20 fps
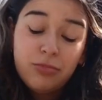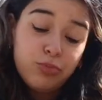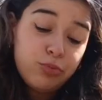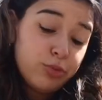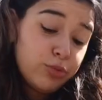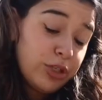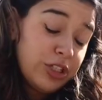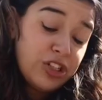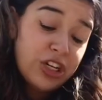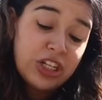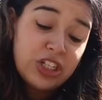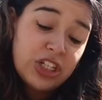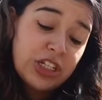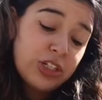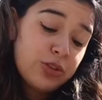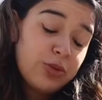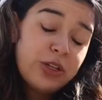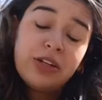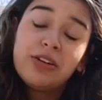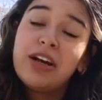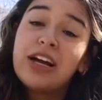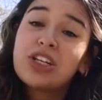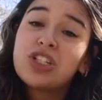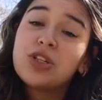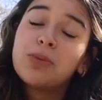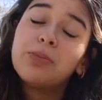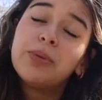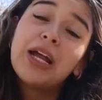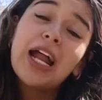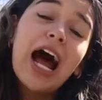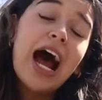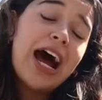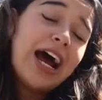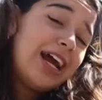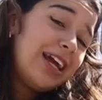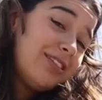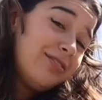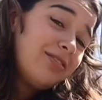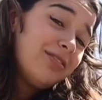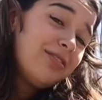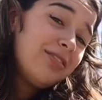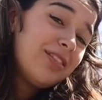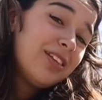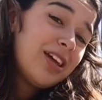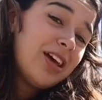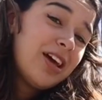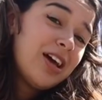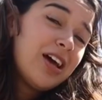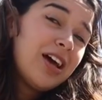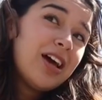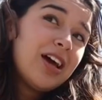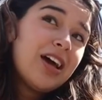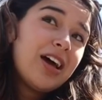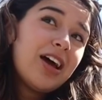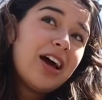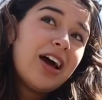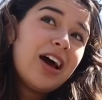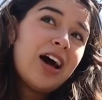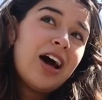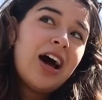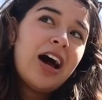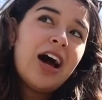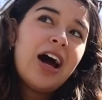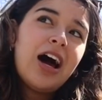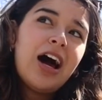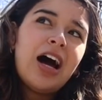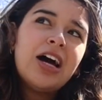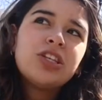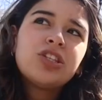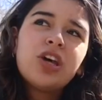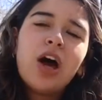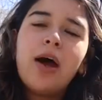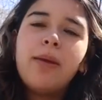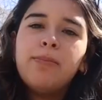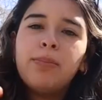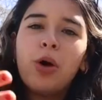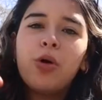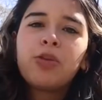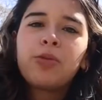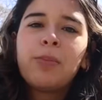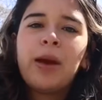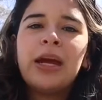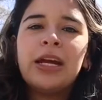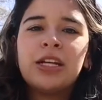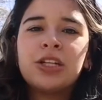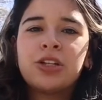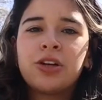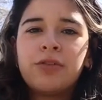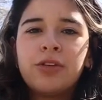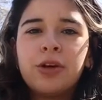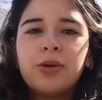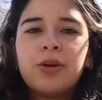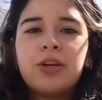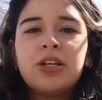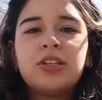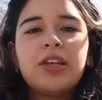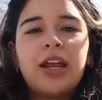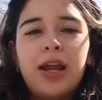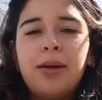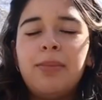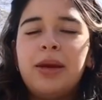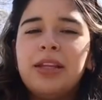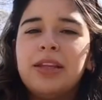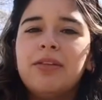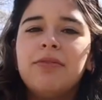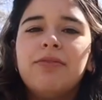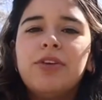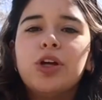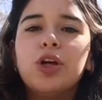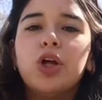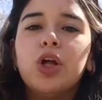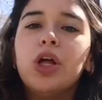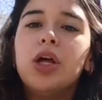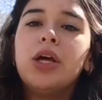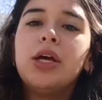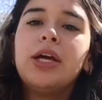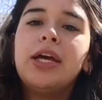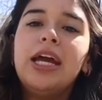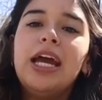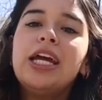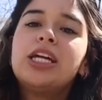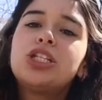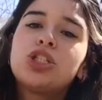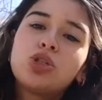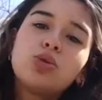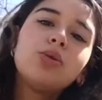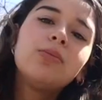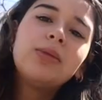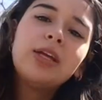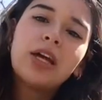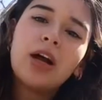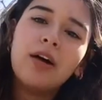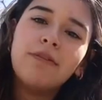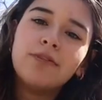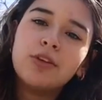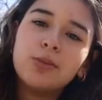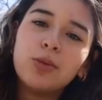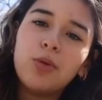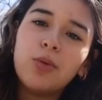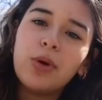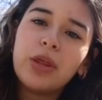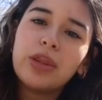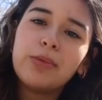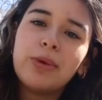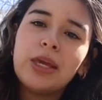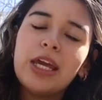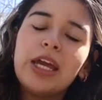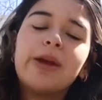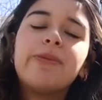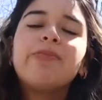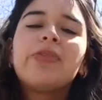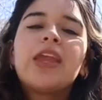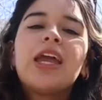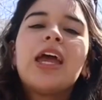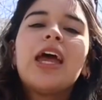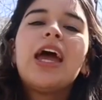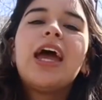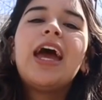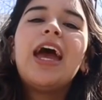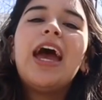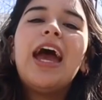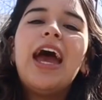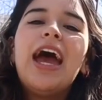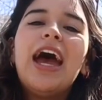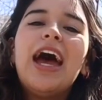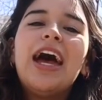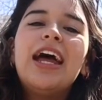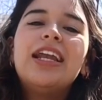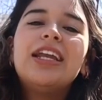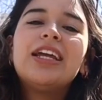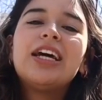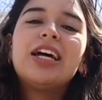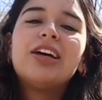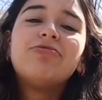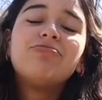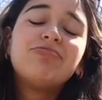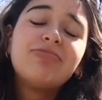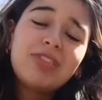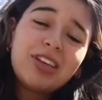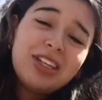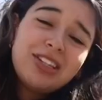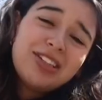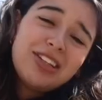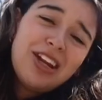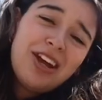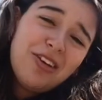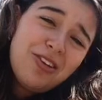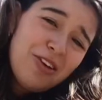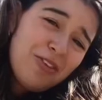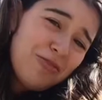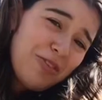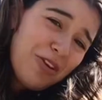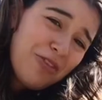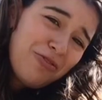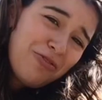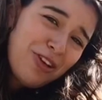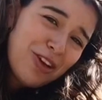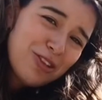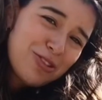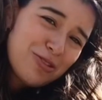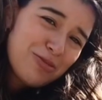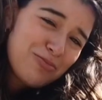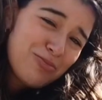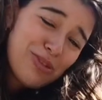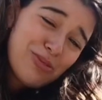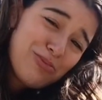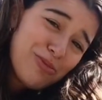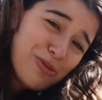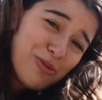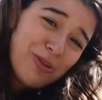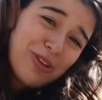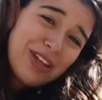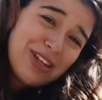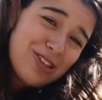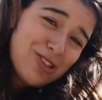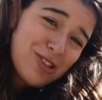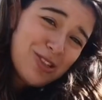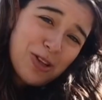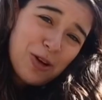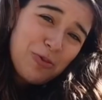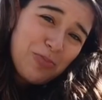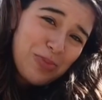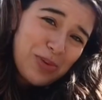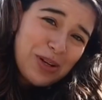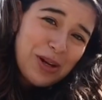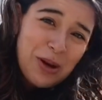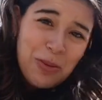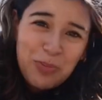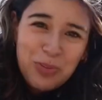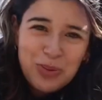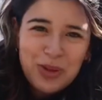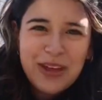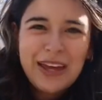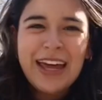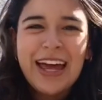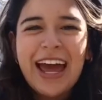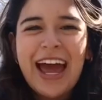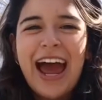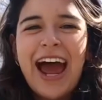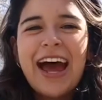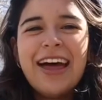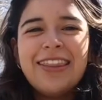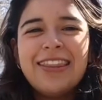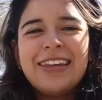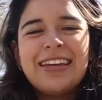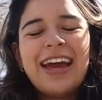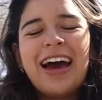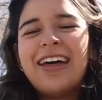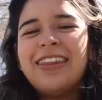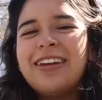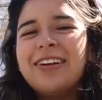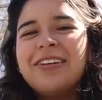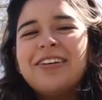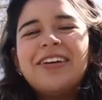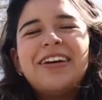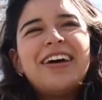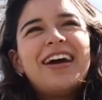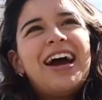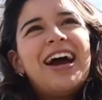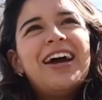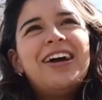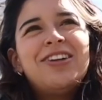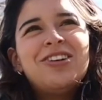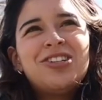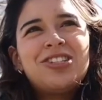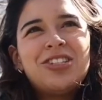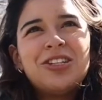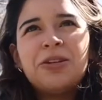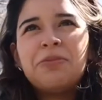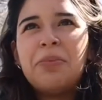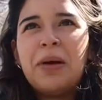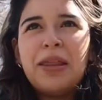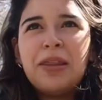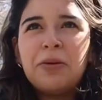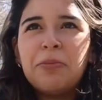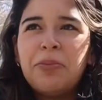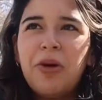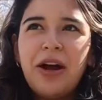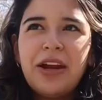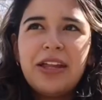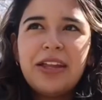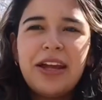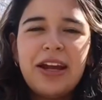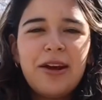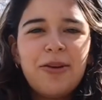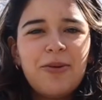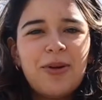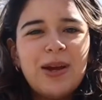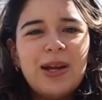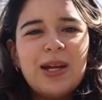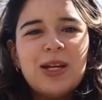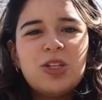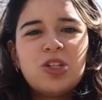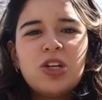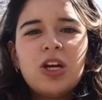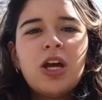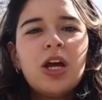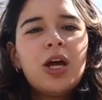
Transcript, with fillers: rejection is redirection, but I I saw in both my interviewers that I made them feel extremely comfortable with me and I didn't have that effect on people. They just open up. And yeah, they I understood by their body language,